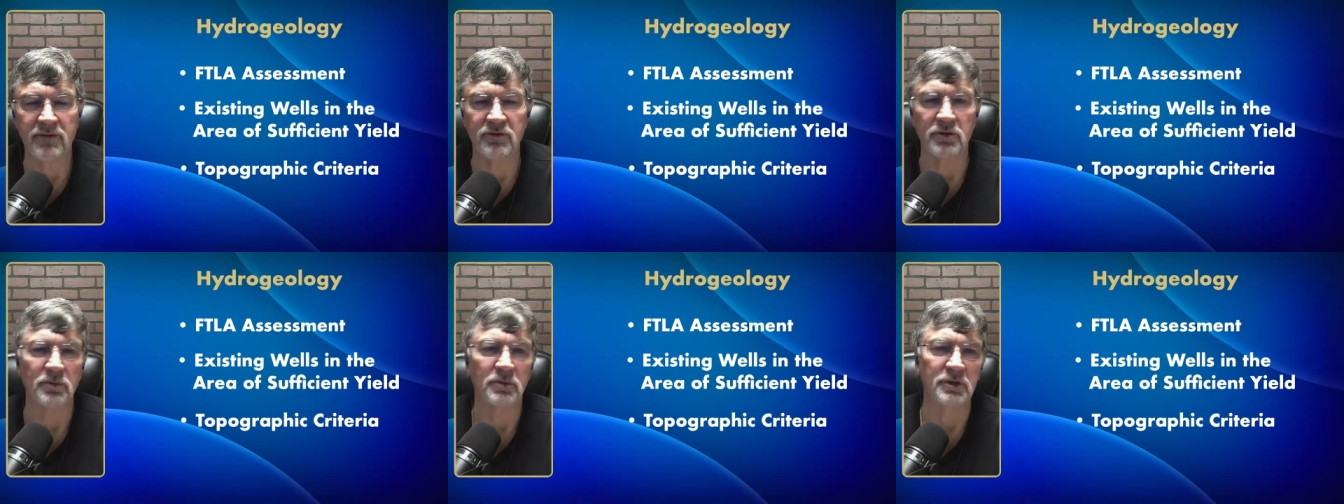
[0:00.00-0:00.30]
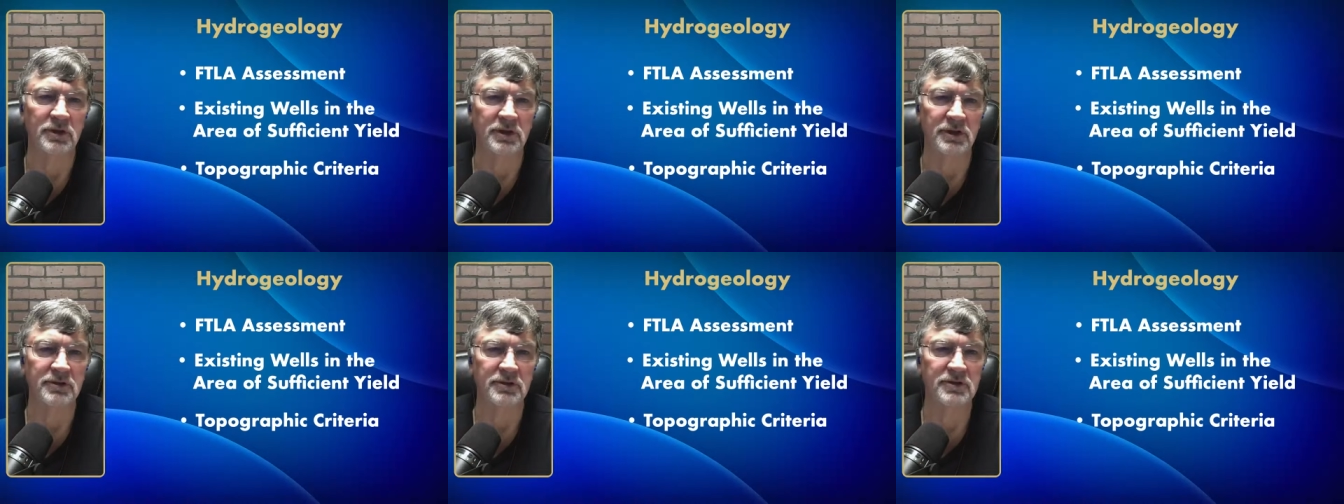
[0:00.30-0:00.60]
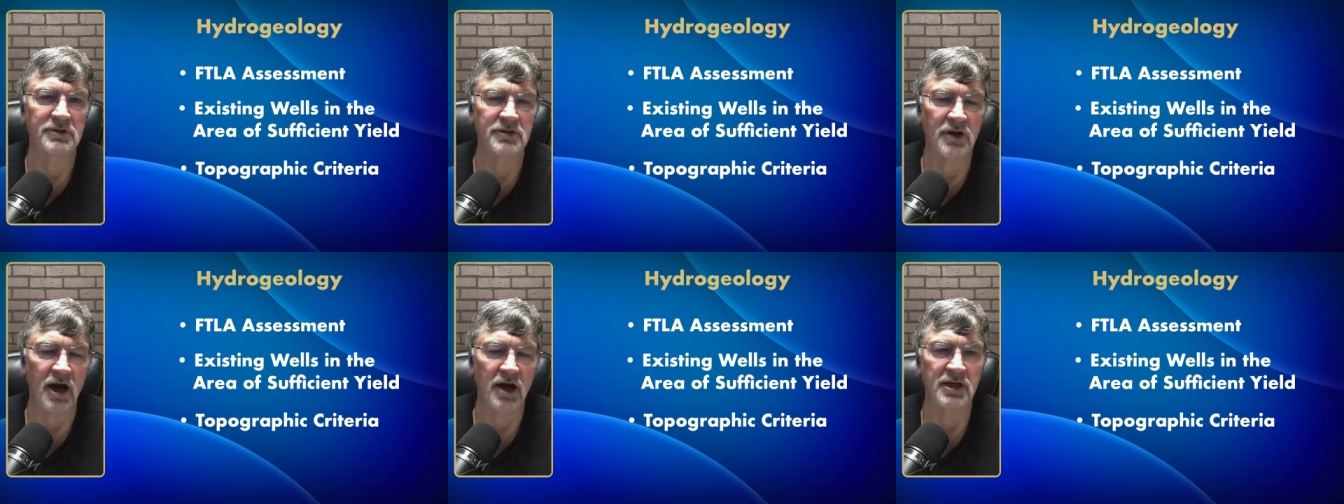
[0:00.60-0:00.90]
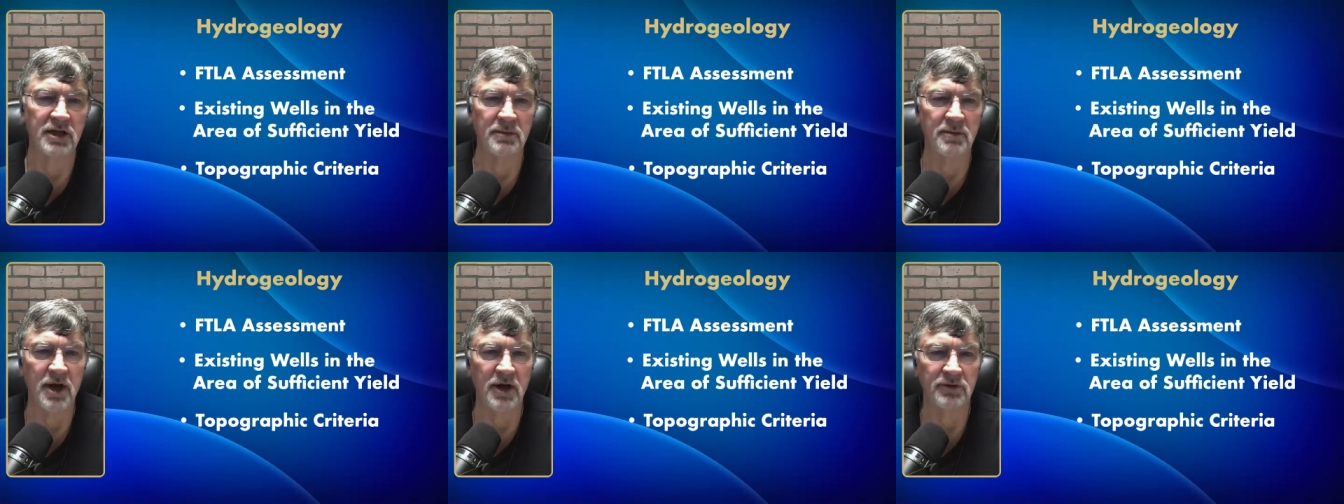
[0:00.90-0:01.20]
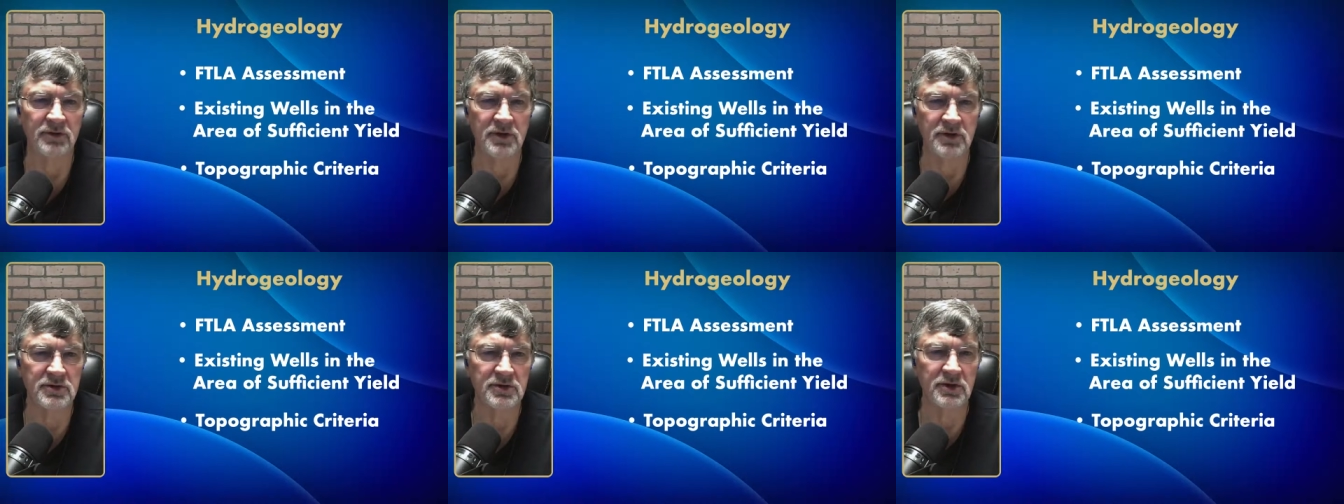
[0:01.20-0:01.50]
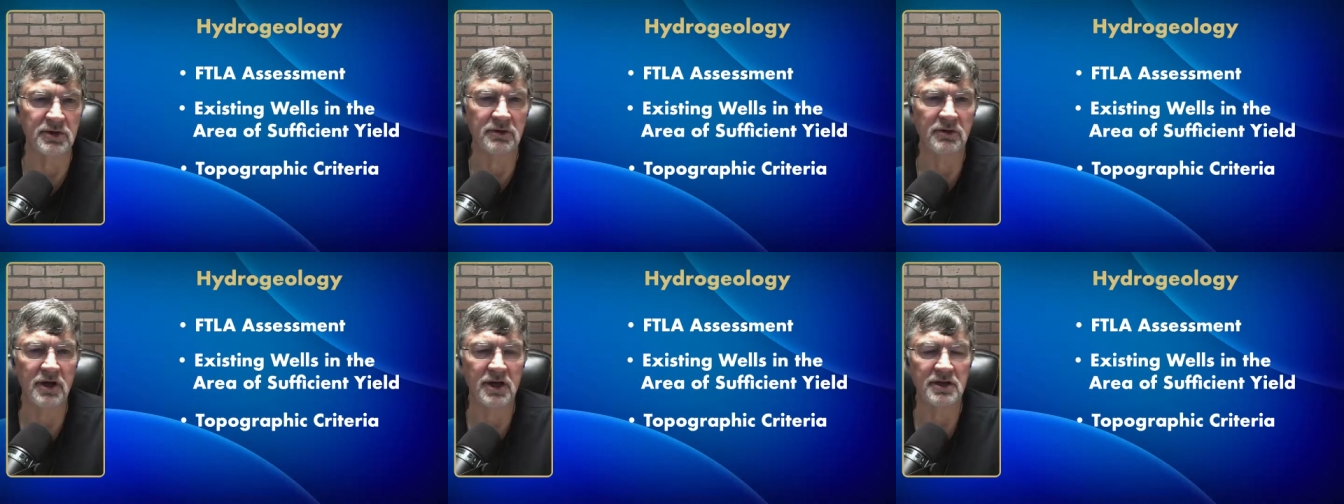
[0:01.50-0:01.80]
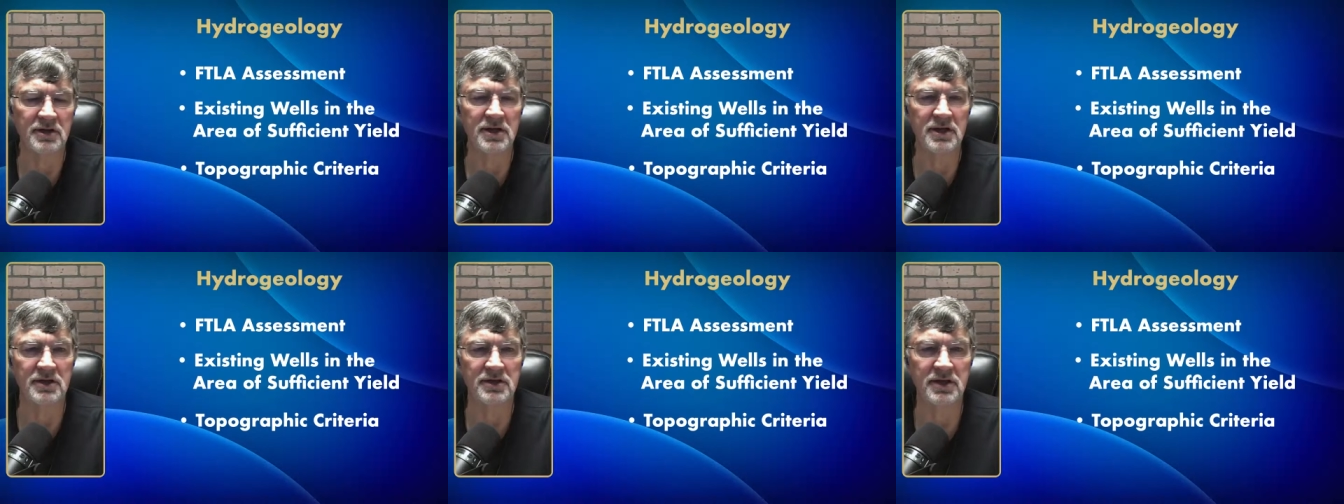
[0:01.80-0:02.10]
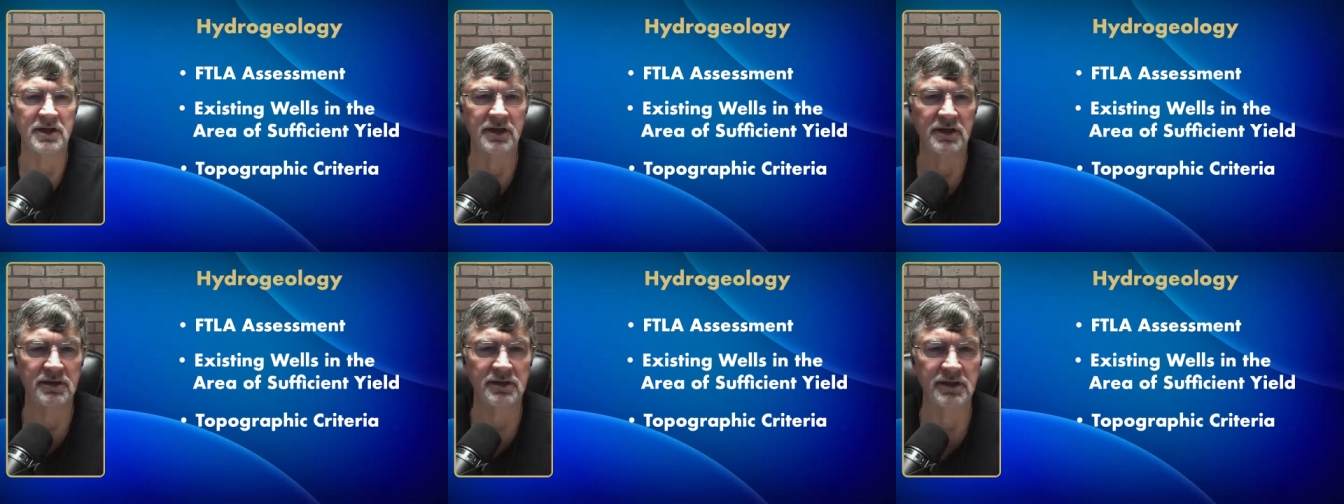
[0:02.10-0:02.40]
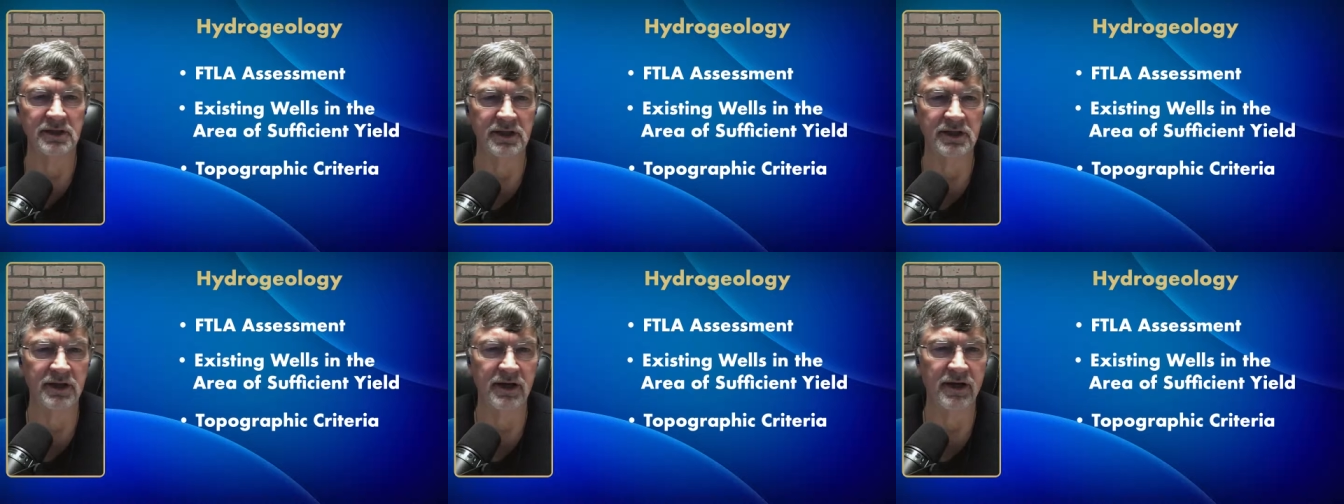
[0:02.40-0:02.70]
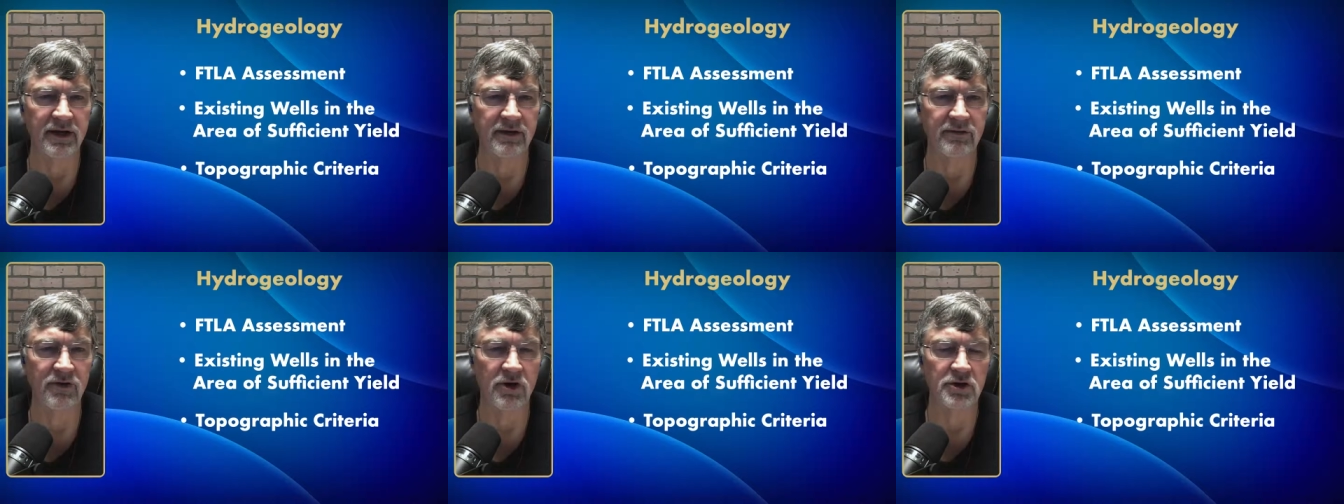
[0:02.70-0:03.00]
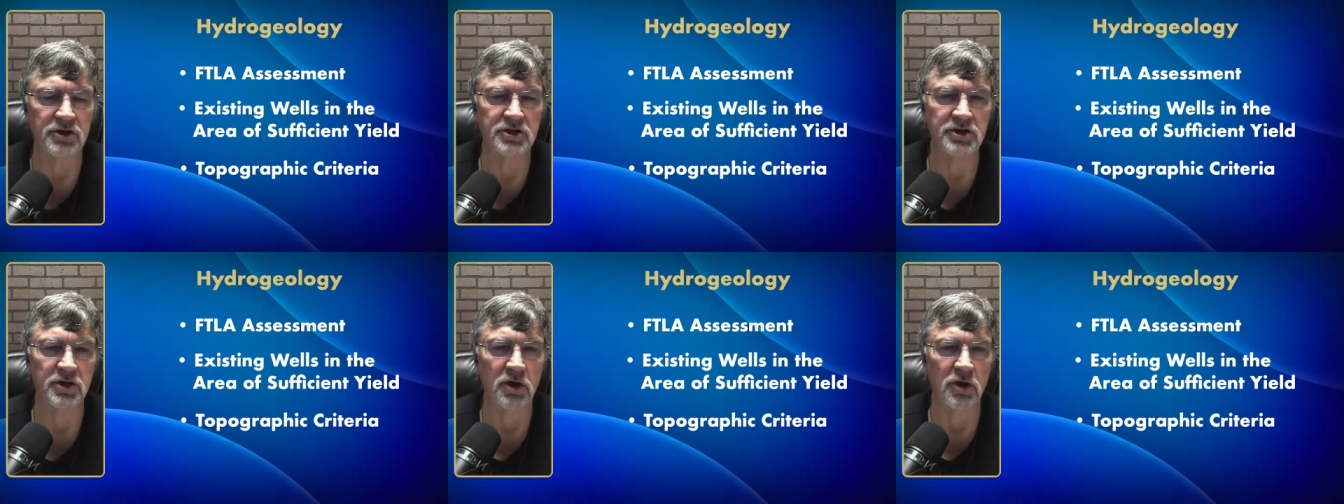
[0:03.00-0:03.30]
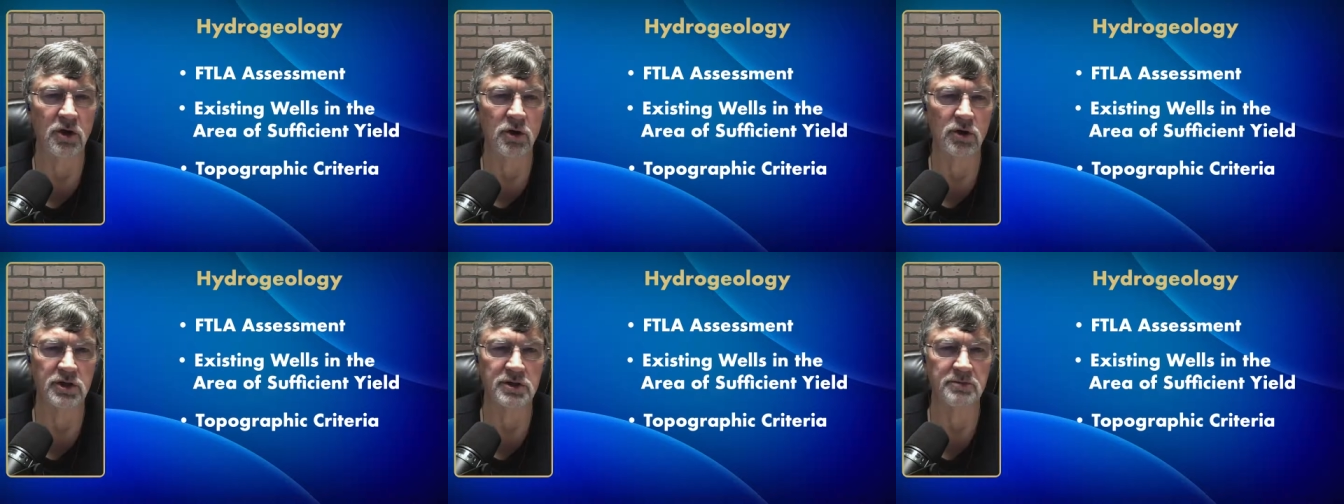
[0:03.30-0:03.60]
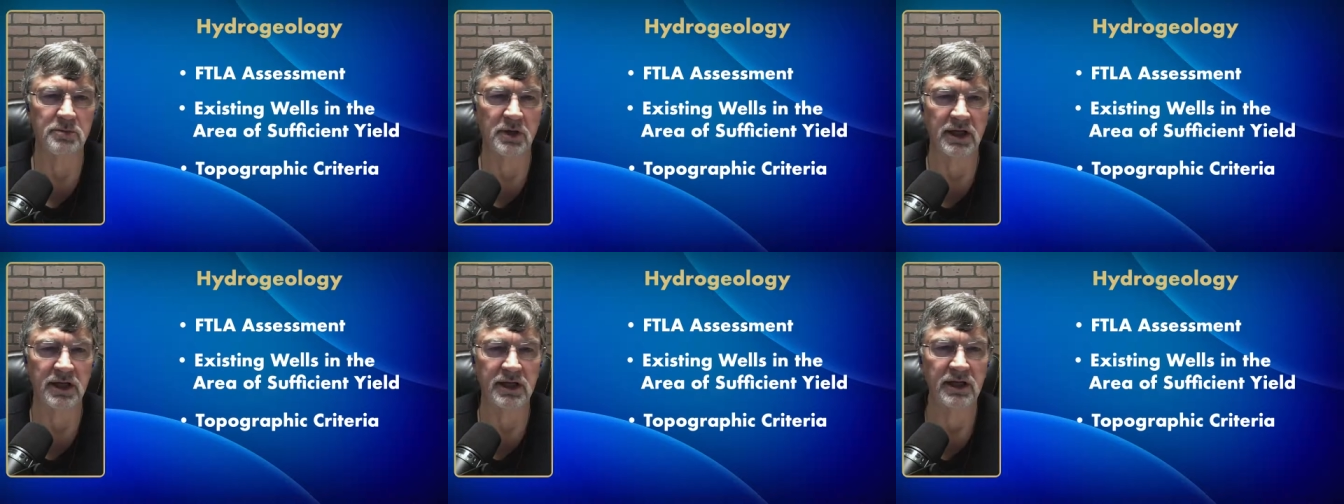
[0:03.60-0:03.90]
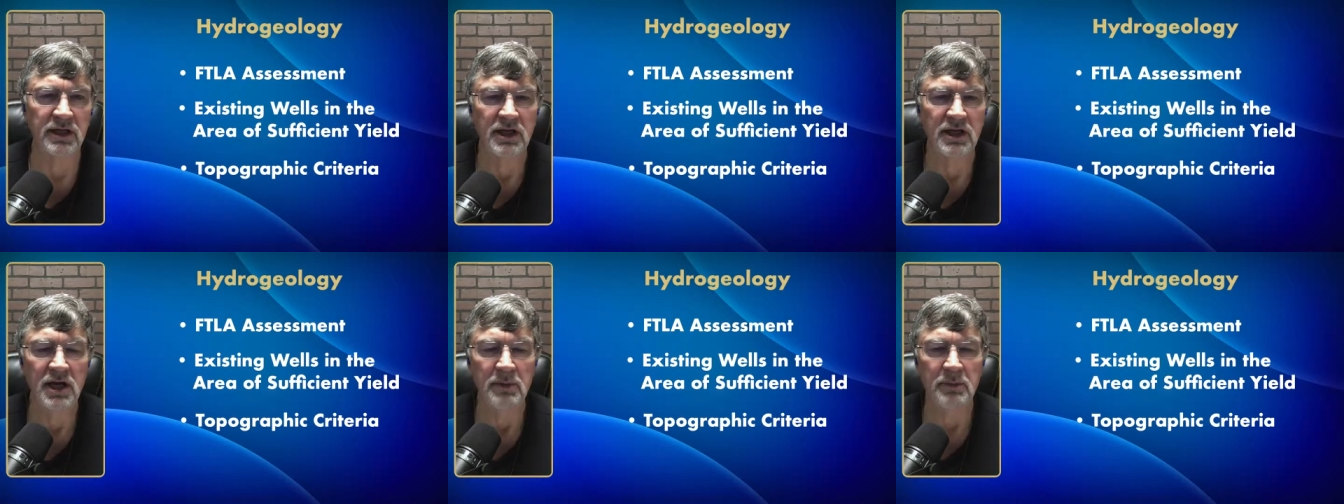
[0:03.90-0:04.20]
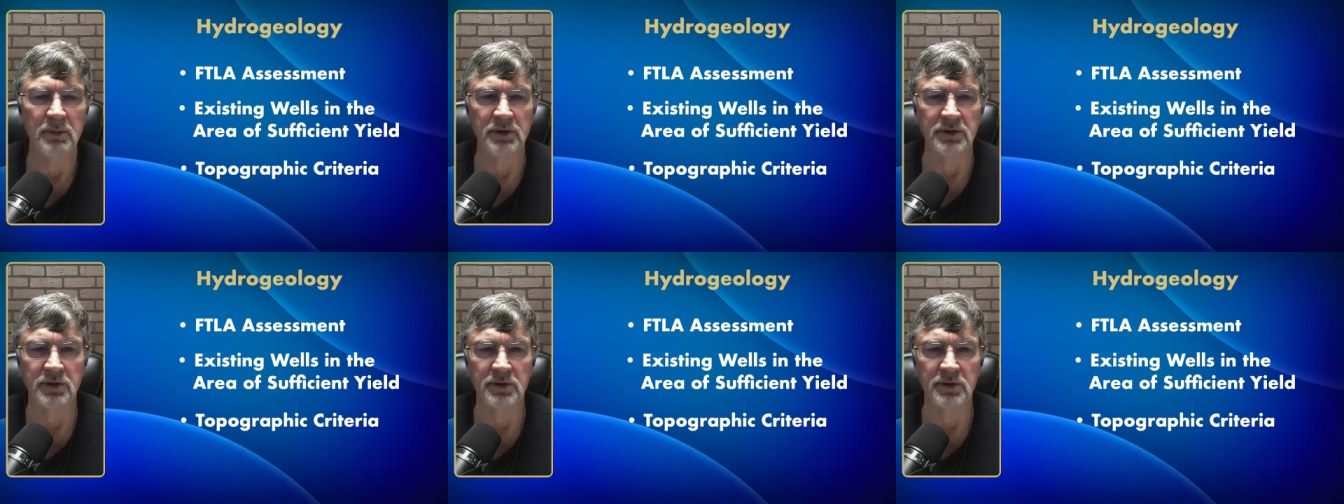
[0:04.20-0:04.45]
we haven't really talked about this in great detail in any of our shows, but